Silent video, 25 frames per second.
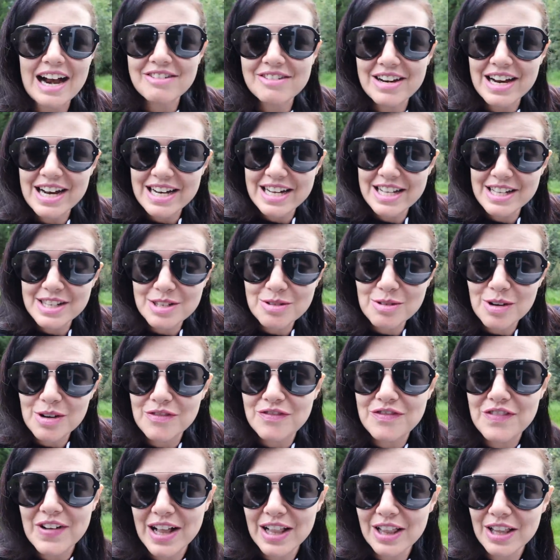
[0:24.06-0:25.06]
I ran into
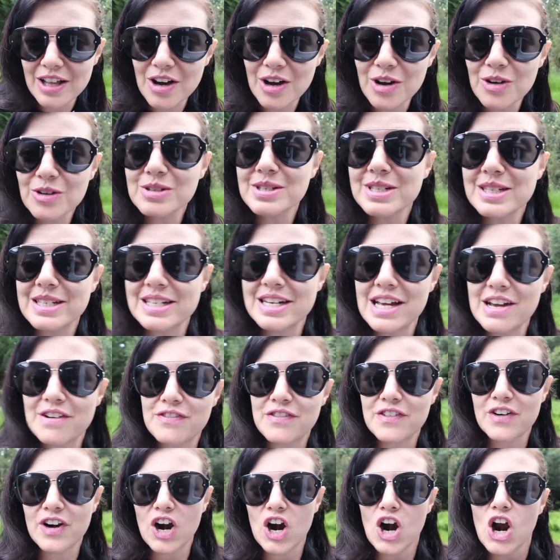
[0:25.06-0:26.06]
a fellow
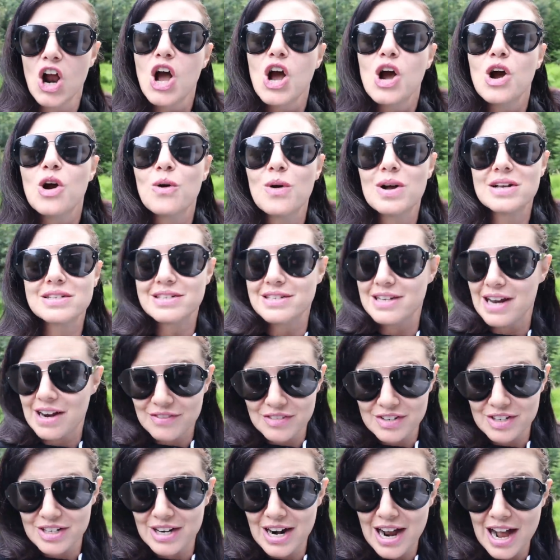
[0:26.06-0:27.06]
sniffer who has
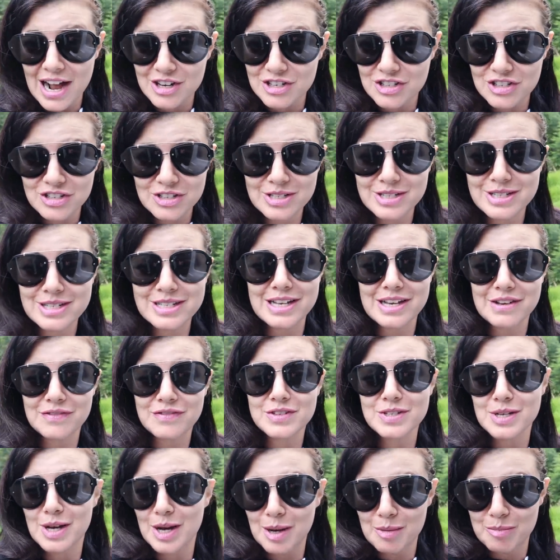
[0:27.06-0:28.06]
never actually
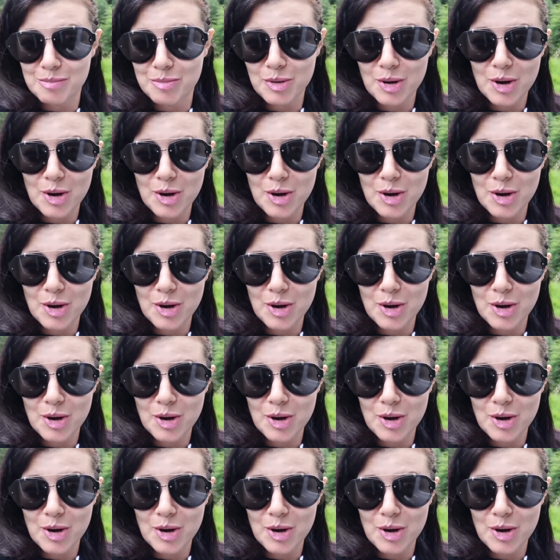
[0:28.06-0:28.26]
sniffed a